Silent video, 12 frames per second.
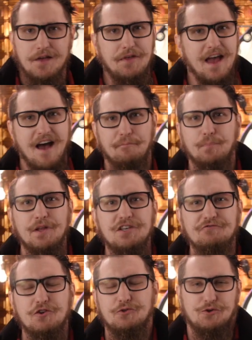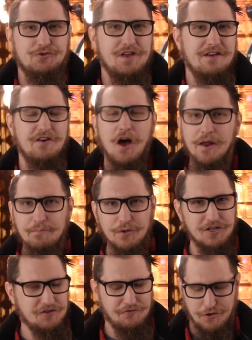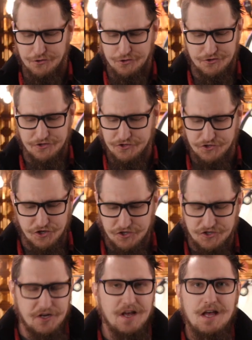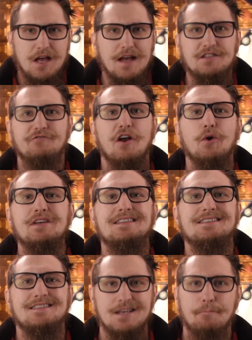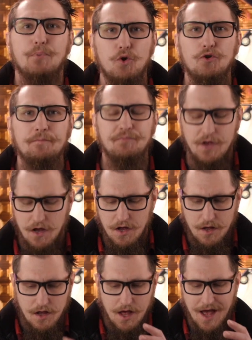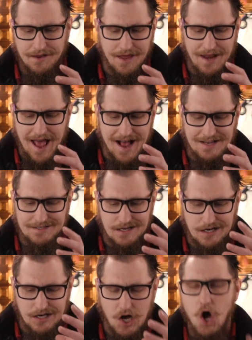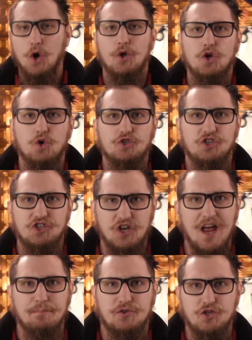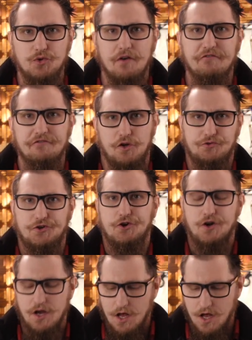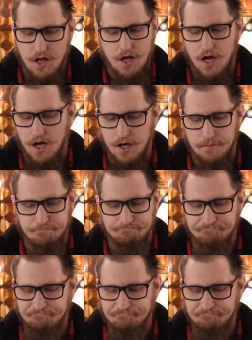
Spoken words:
They have bleach filters, they have unbleached filters. It's very simple. And it has a conical shape to the filter. I've